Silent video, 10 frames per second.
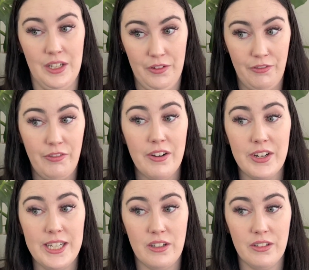
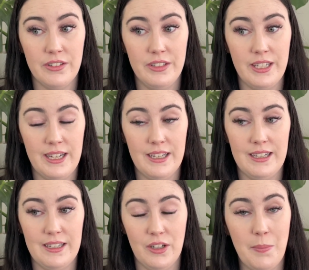very on
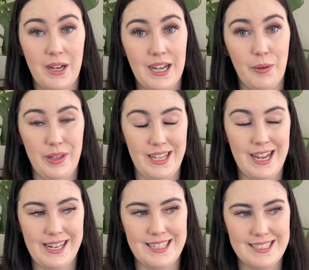par with the
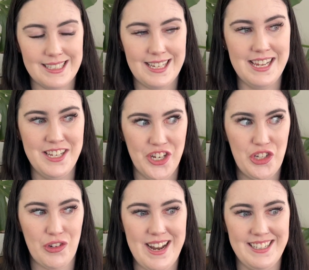80s
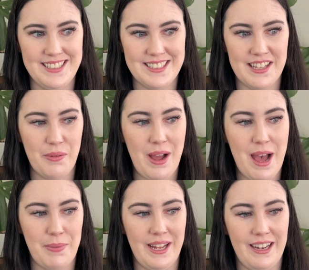trends that were
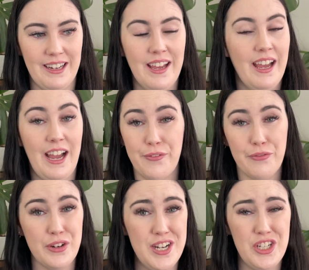happening. Our
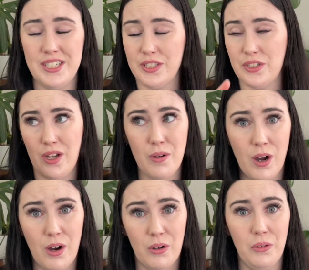fridge is so
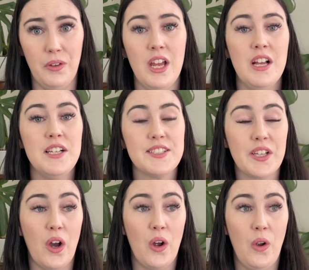old,
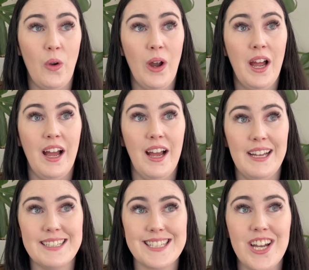so
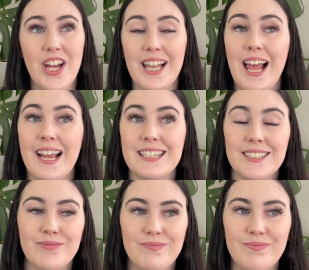it's not
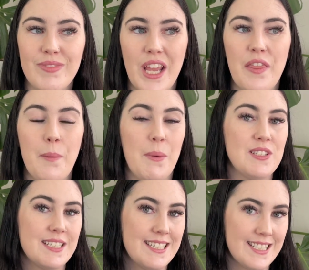like the
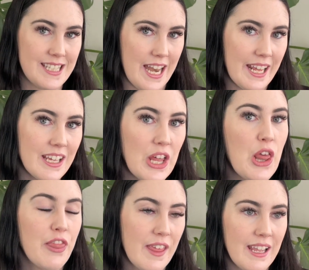most aesthetic
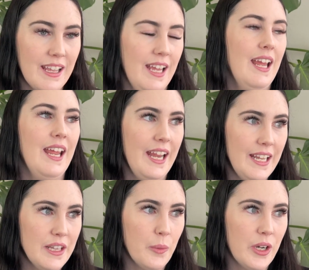thing
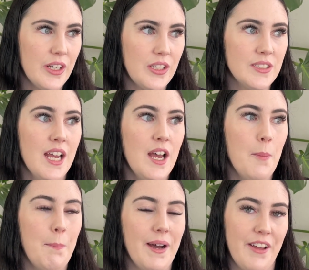in the world,
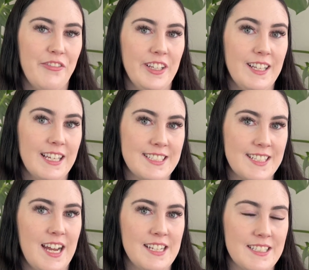but I feel like it's
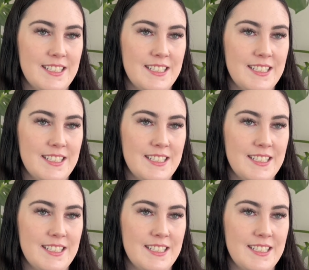nice to